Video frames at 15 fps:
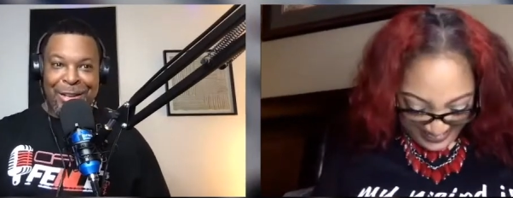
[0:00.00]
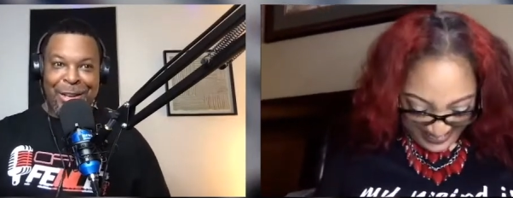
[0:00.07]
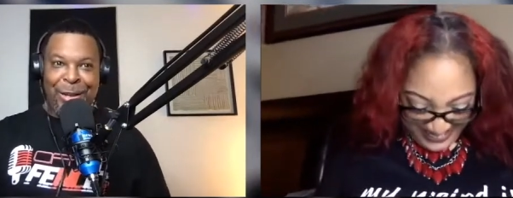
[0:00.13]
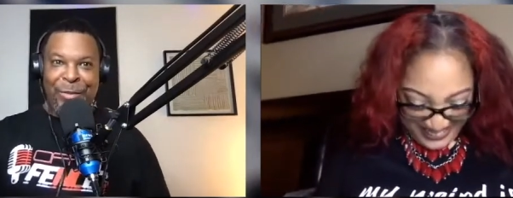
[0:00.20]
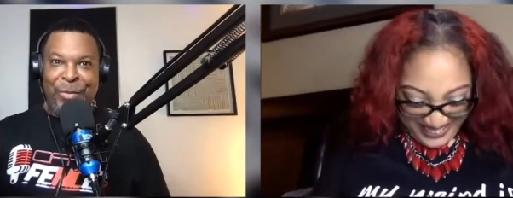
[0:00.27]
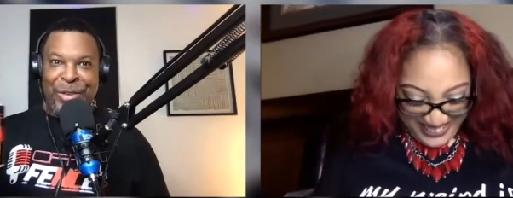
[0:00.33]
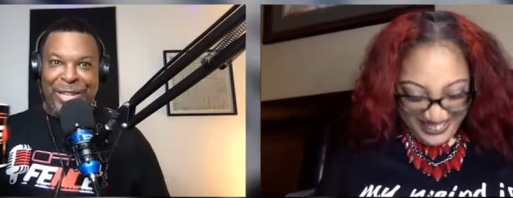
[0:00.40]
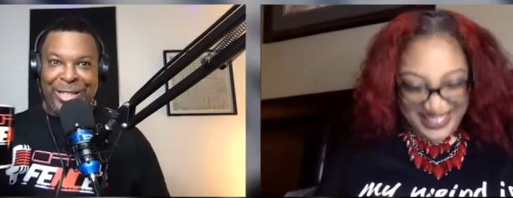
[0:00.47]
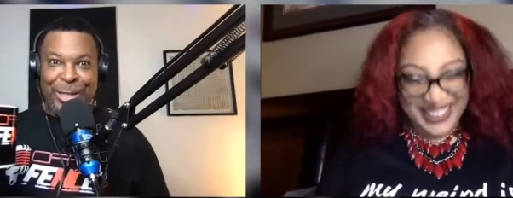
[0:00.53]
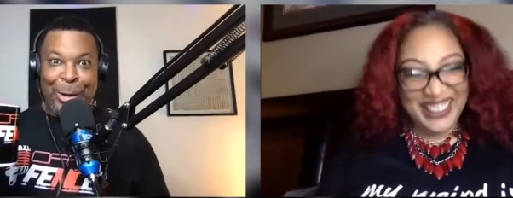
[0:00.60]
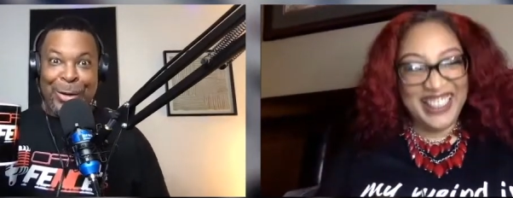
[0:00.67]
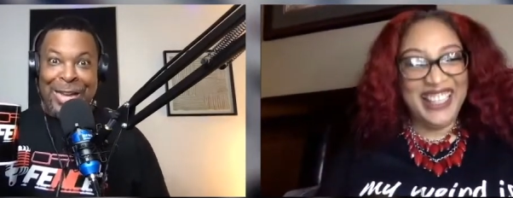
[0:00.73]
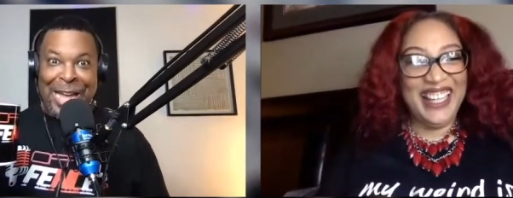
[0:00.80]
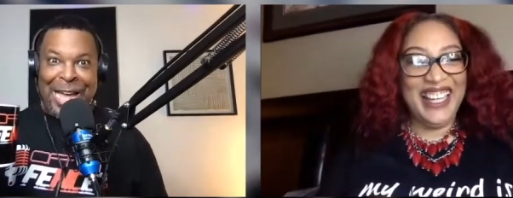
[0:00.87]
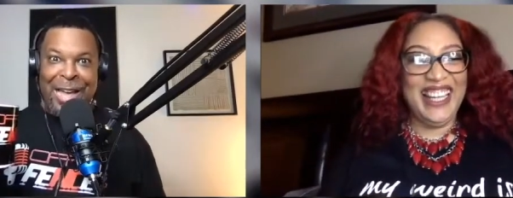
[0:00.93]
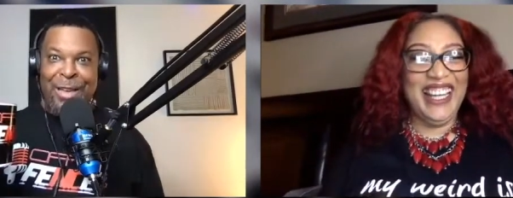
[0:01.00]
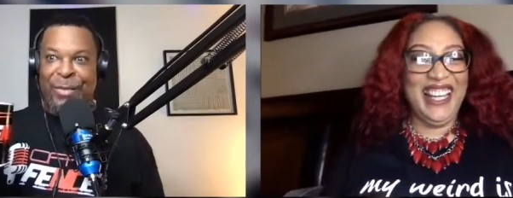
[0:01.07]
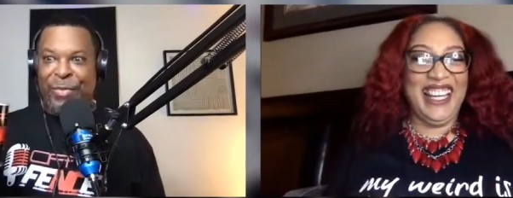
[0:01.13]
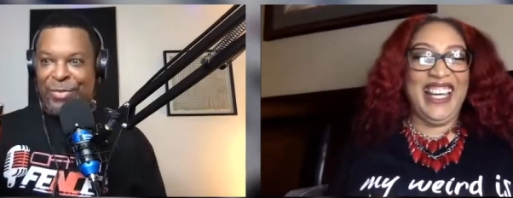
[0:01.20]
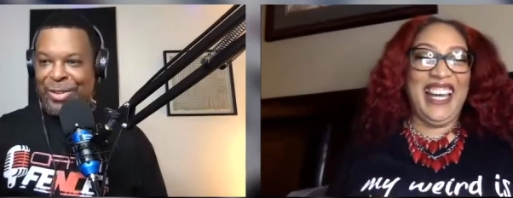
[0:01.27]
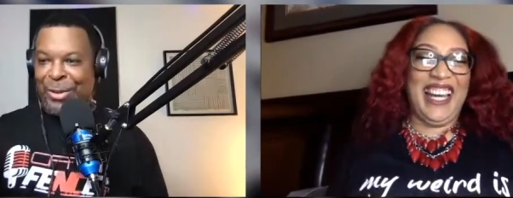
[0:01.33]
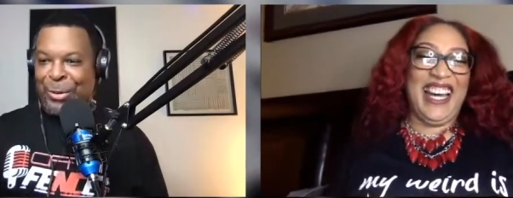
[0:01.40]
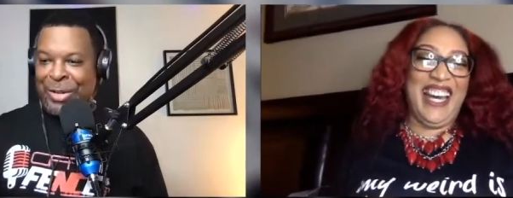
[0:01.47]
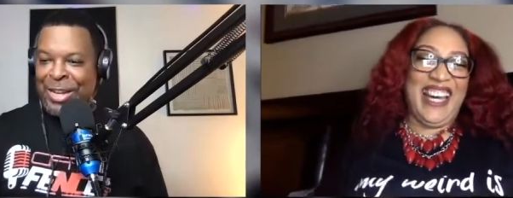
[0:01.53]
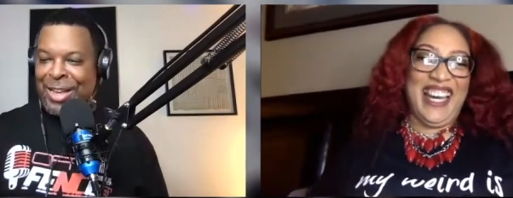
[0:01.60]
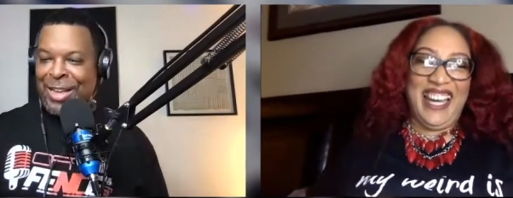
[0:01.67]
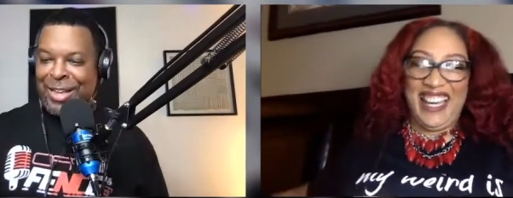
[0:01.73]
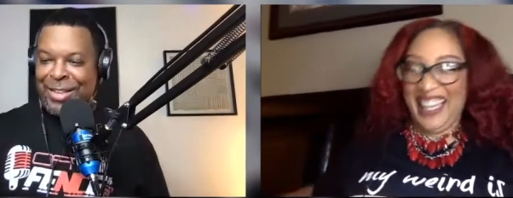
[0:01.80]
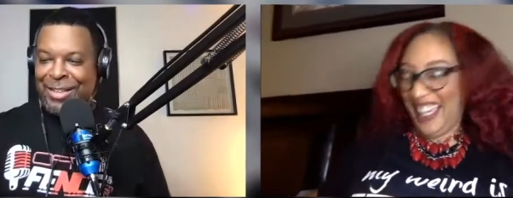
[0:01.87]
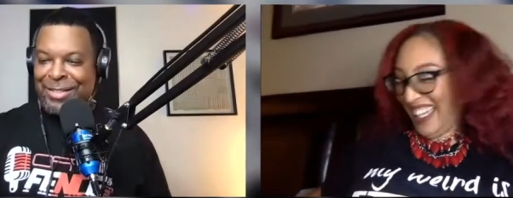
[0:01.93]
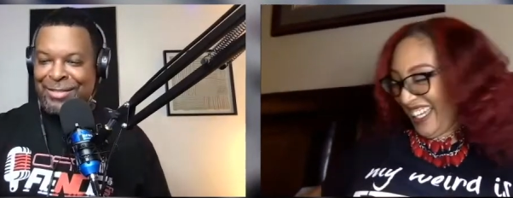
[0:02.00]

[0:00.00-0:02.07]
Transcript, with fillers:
Speaker 1: Let her fix your life, okay?